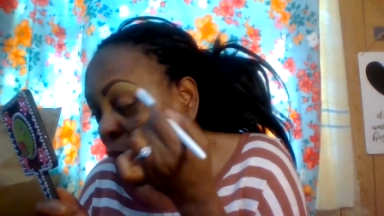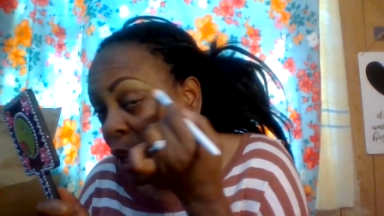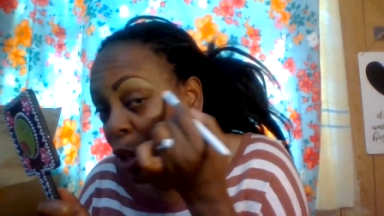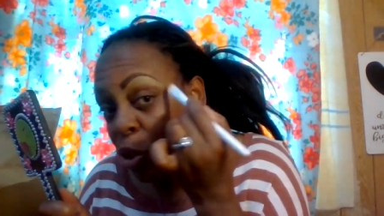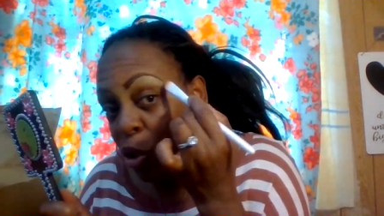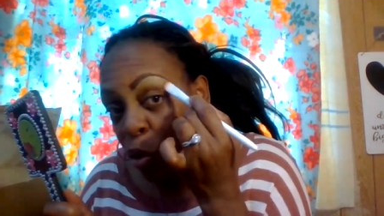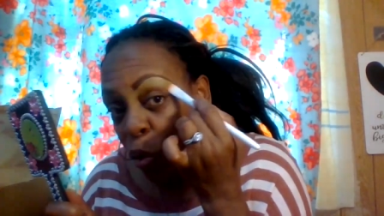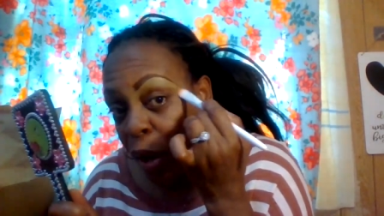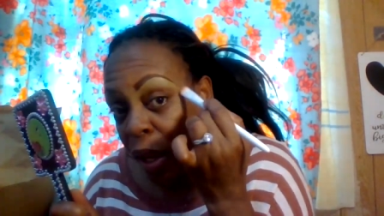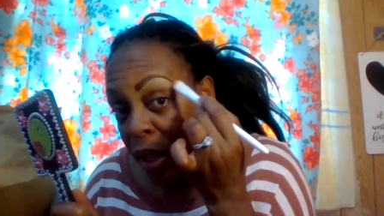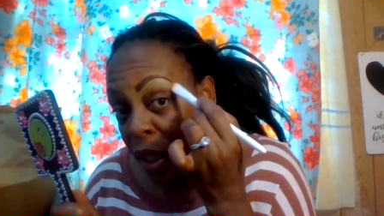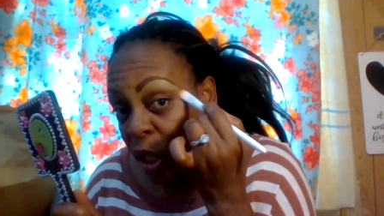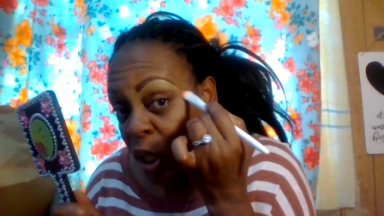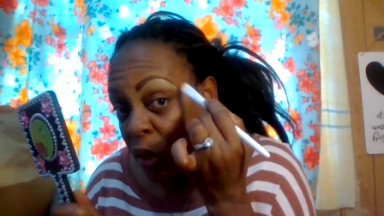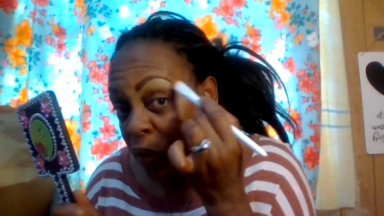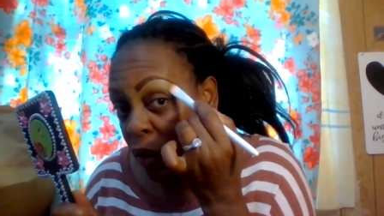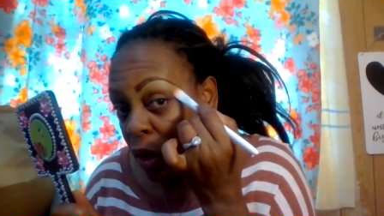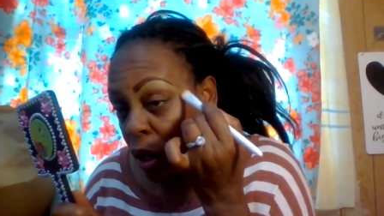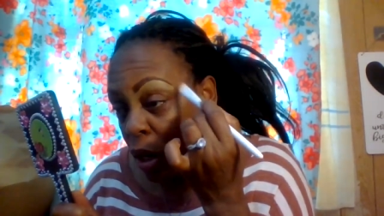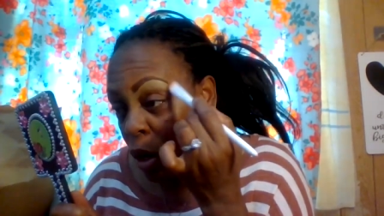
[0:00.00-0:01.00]
enjoy this
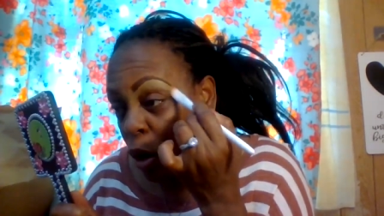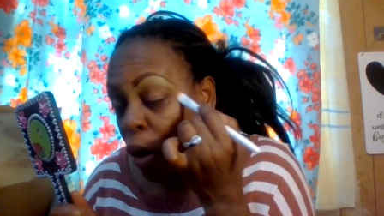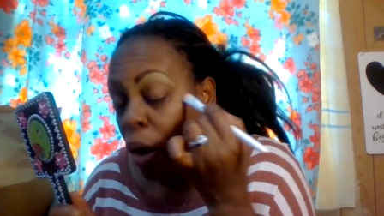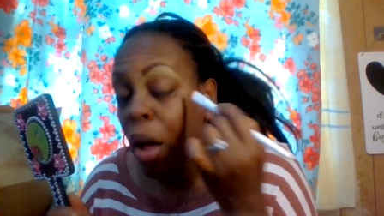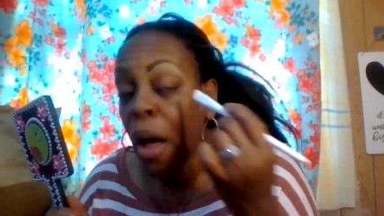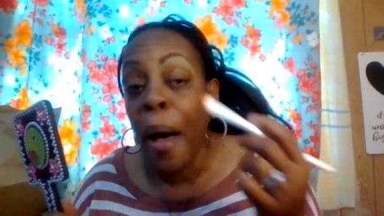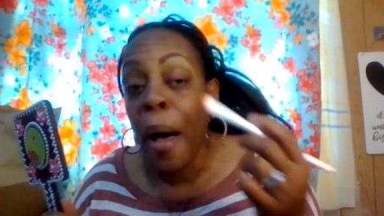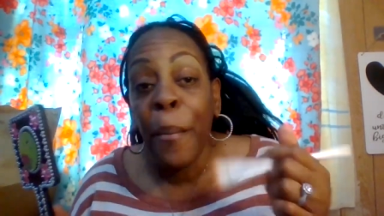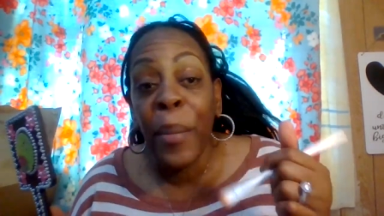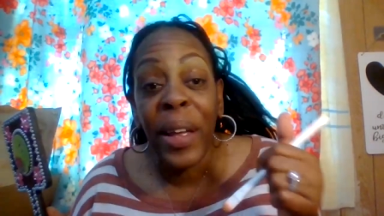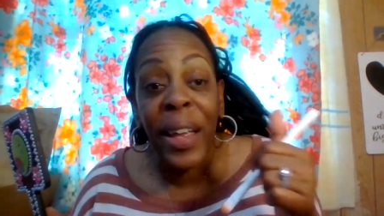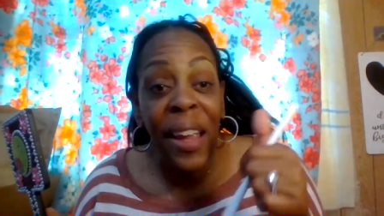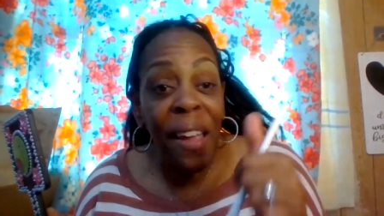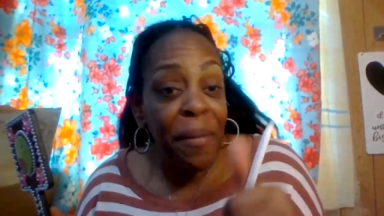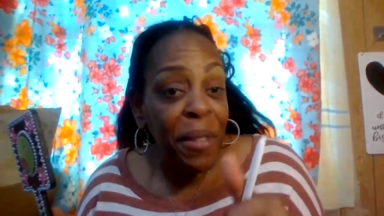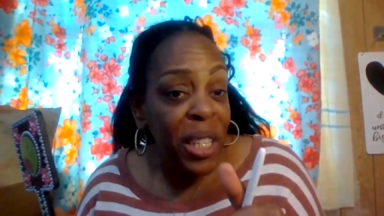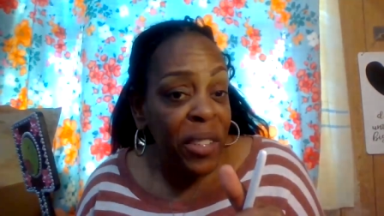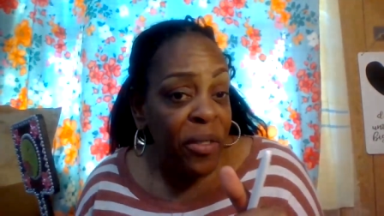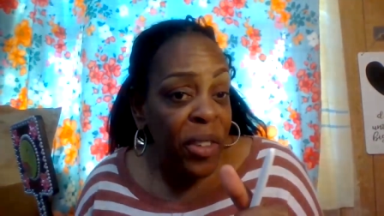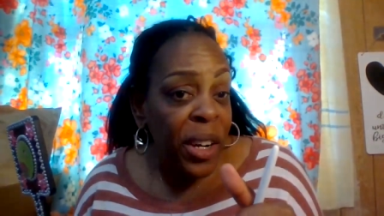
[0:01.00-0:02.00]
video. But give
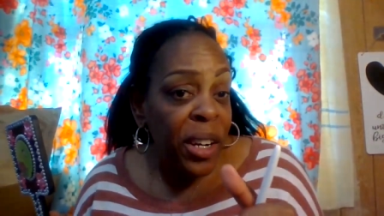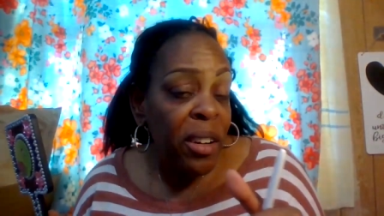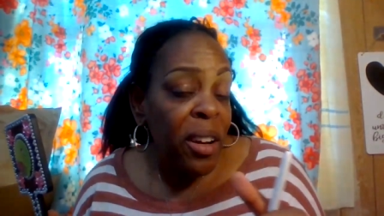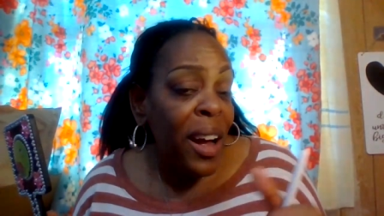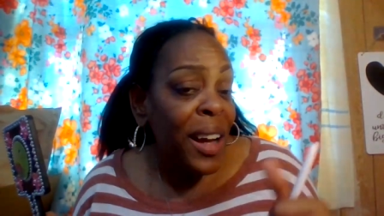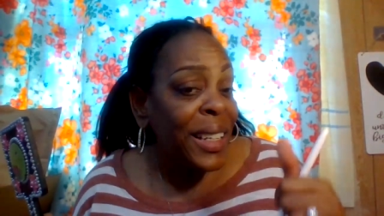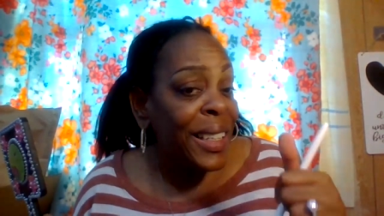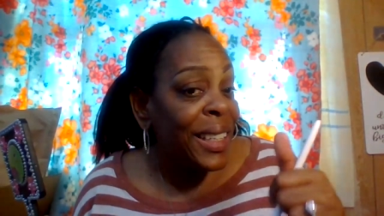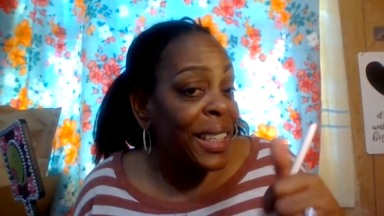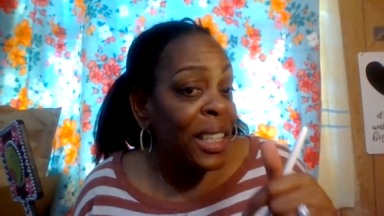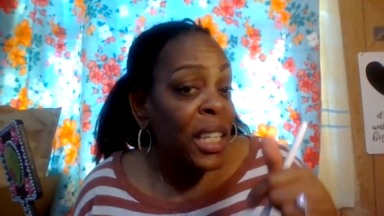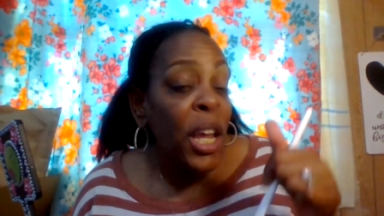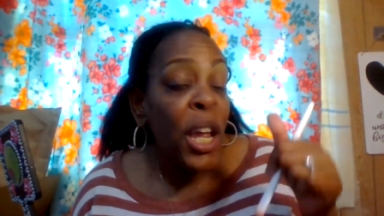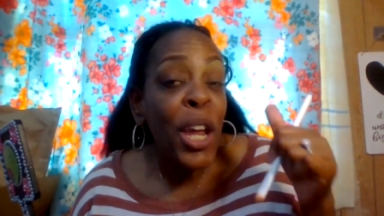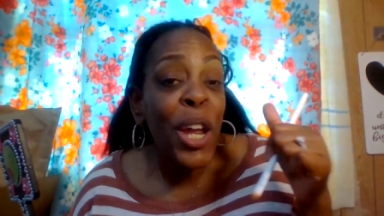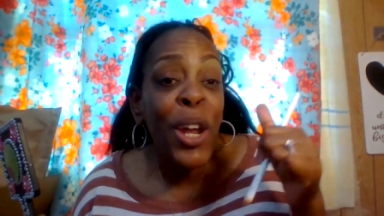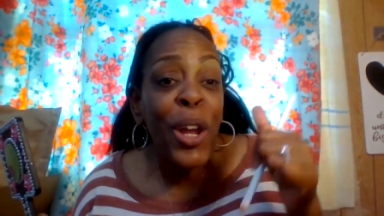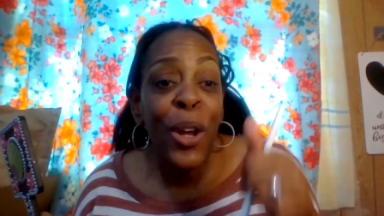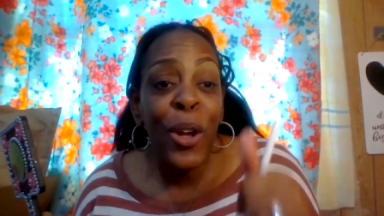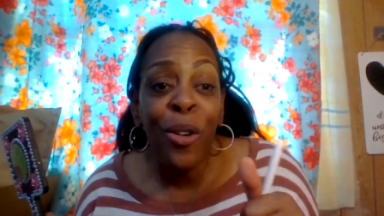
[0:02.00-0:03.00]
this video a
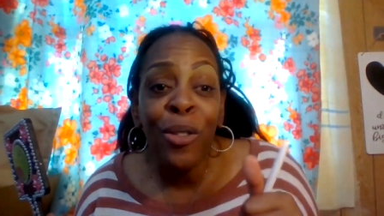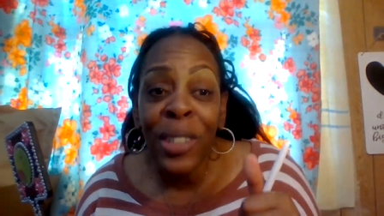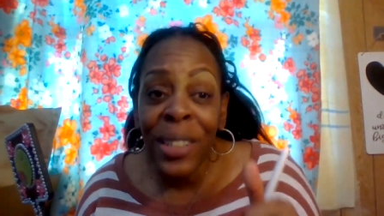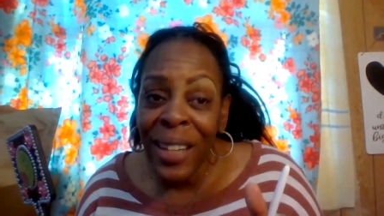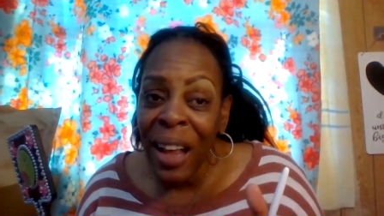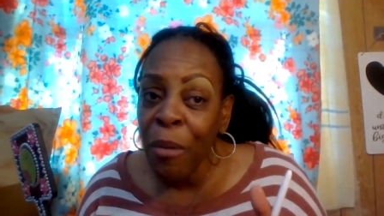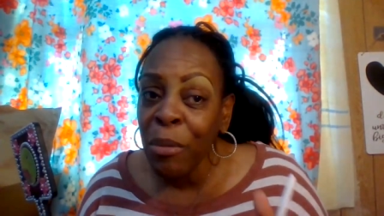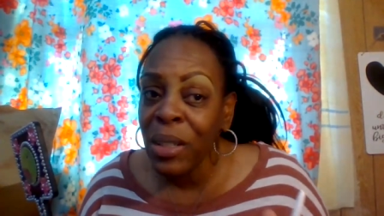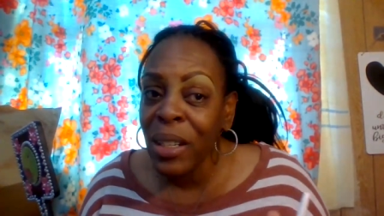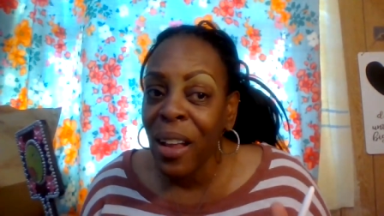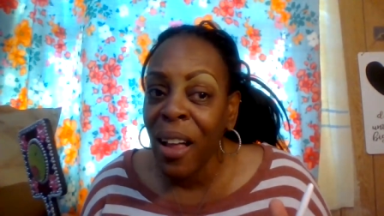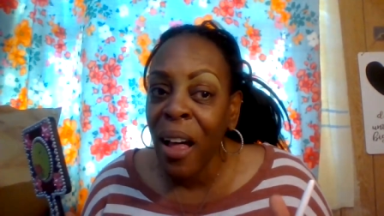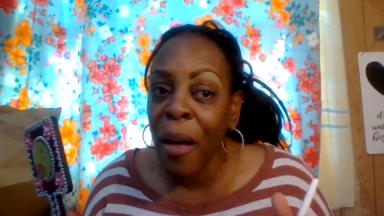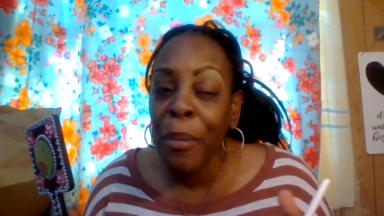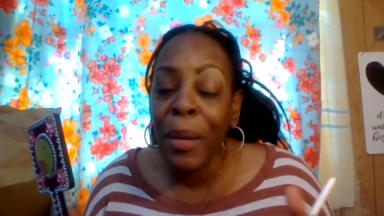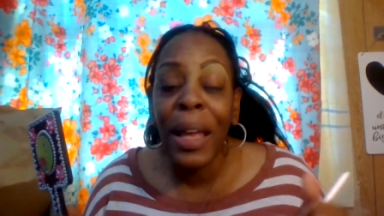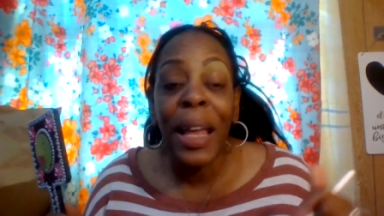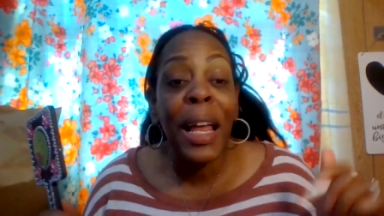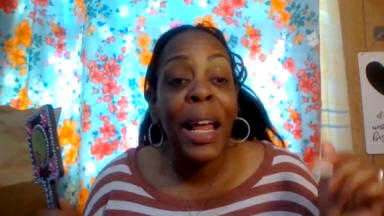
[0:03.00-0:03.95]
huge thumbs up,